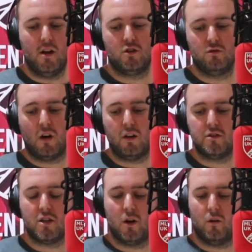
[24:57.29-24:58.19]

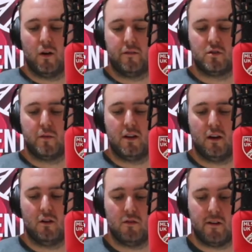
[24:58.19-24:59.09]
Toronto have just been
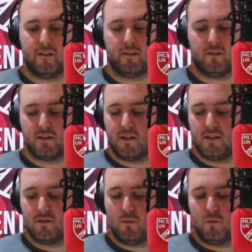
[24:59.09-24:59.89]
horrific this season. We